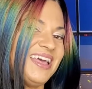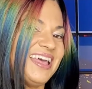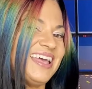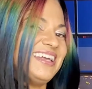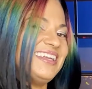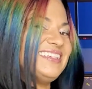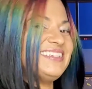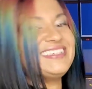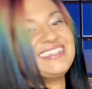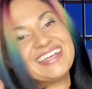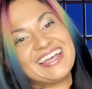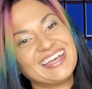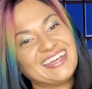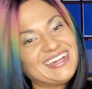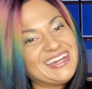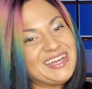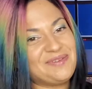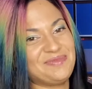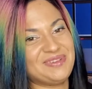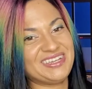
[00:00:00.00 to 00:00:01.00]
and
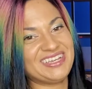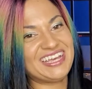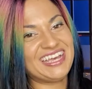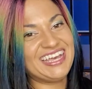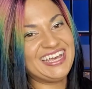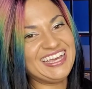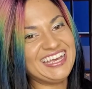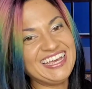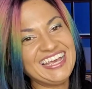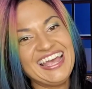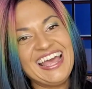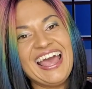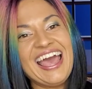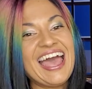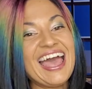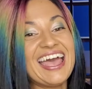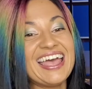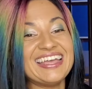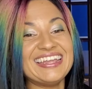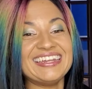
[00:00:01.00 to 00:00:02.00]
Tiedye BK,
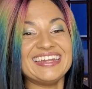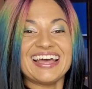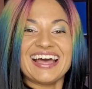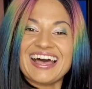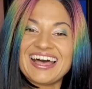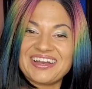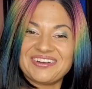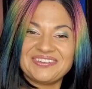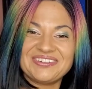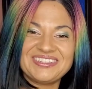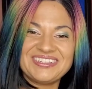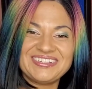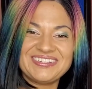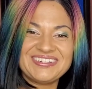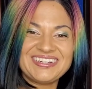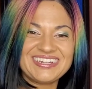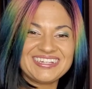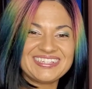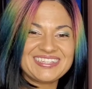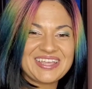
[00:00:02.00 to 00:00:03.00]
and I will see you
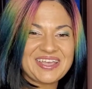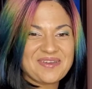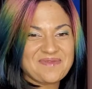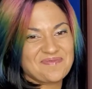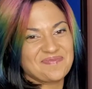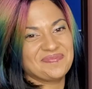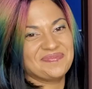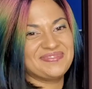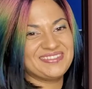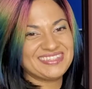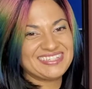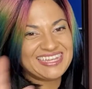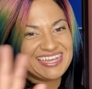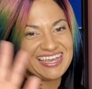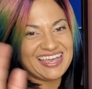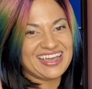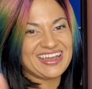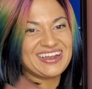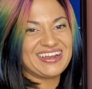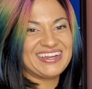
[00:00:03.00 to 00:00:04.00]
next time. Take
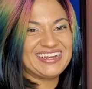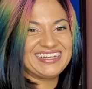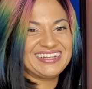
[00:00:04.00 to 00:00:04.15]
care.